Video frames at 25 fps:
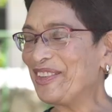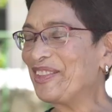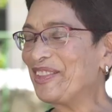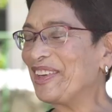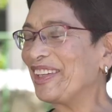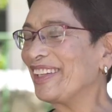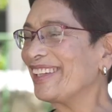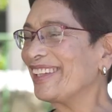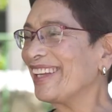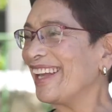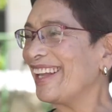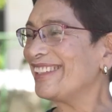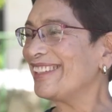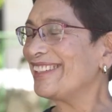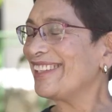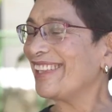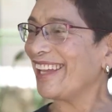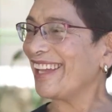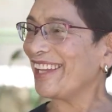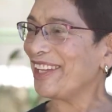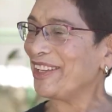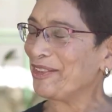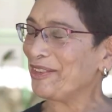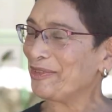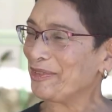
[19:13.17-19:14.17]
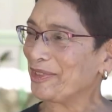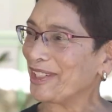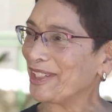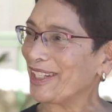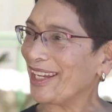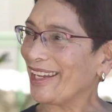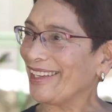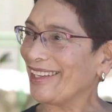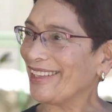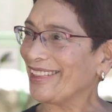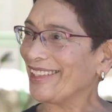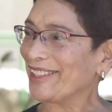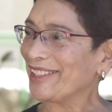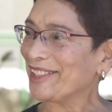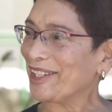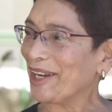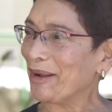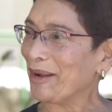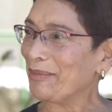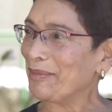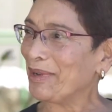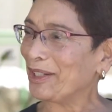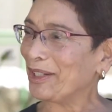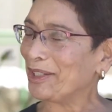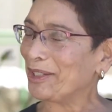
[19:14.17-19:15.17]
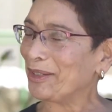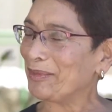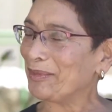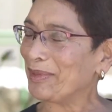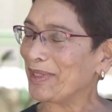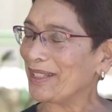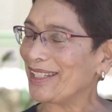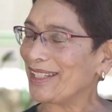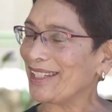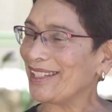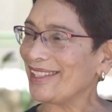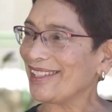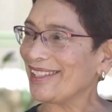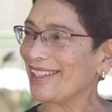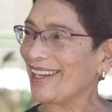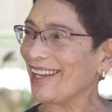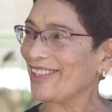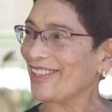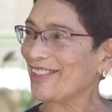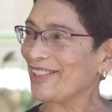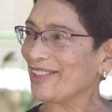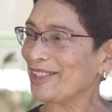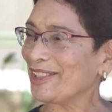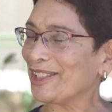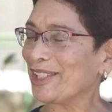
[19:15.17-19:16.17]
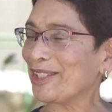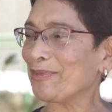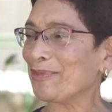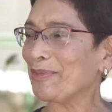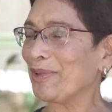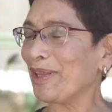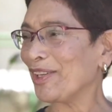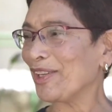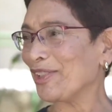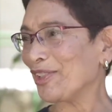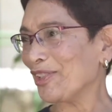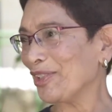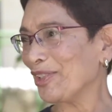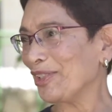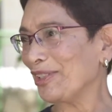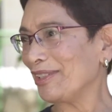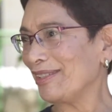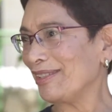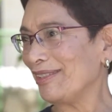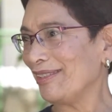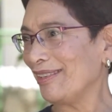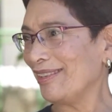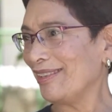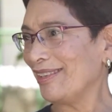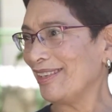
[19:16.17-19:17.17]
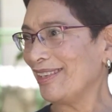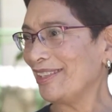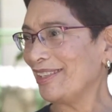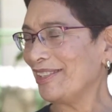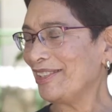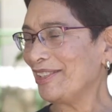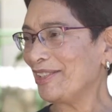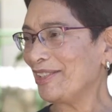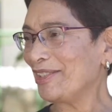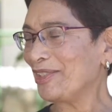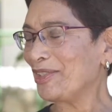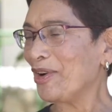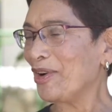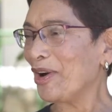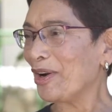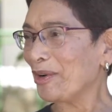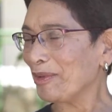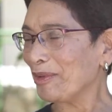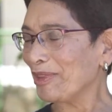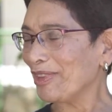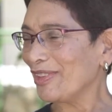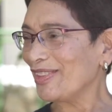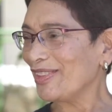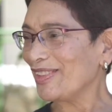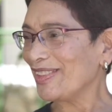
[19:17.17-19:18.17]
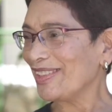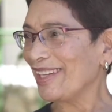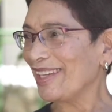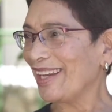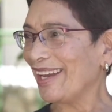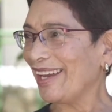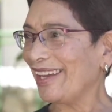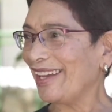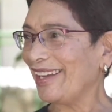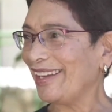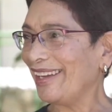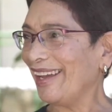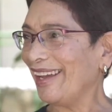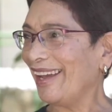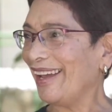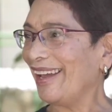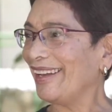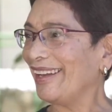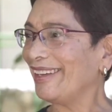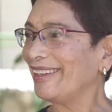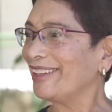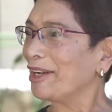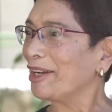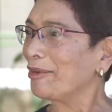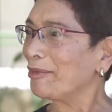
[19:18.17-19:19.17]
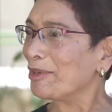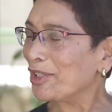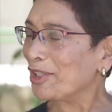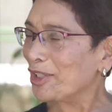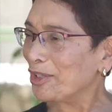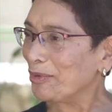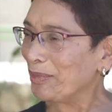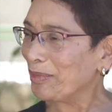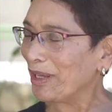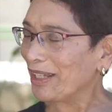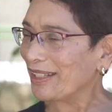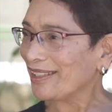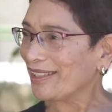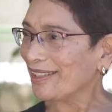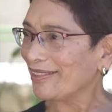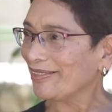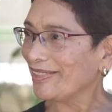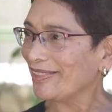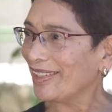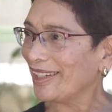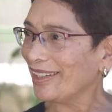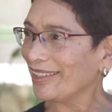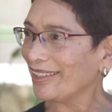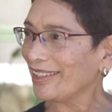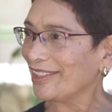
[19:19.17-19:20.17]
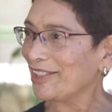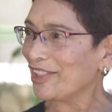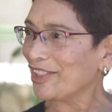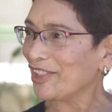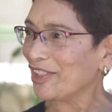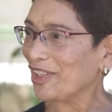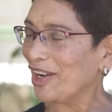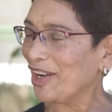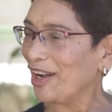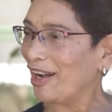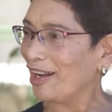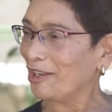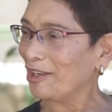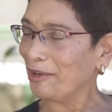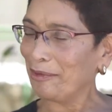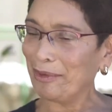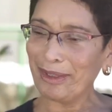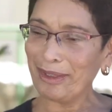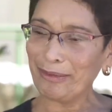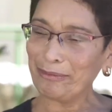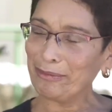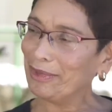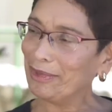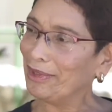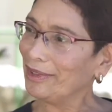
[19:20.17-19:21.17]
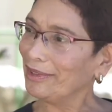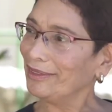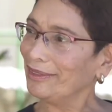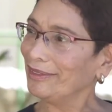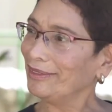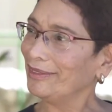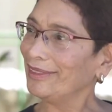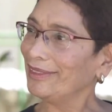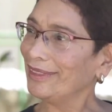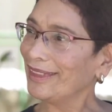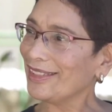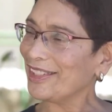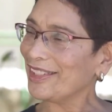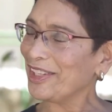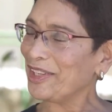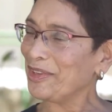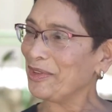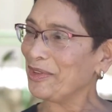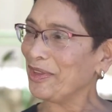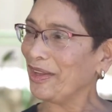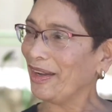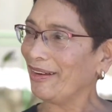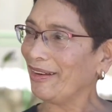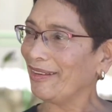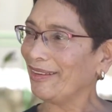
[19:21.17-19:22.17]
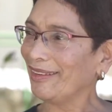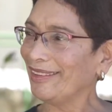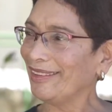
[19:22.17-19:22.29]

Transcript: Well, again, thank you for taking the time out of your busy schedule. It's a pleasure to talk with you today, and I wish you best of luck in Chicago, and we'll see you there.